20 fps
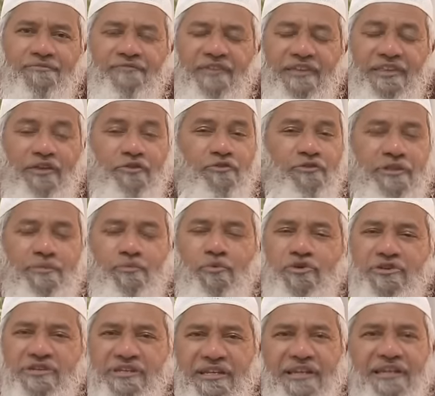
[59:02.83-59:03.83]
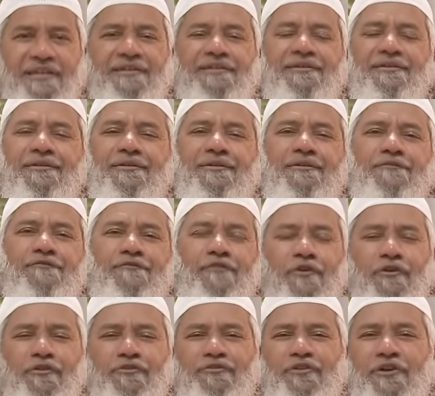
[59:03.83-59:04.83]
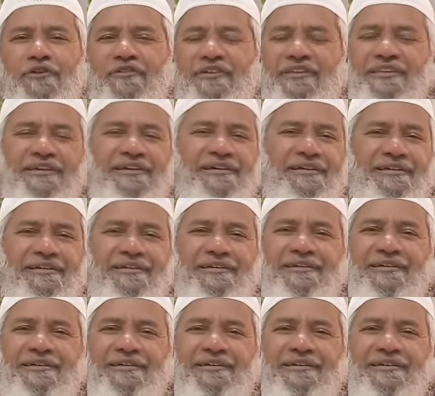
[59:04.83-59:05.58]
use emotional force, or whether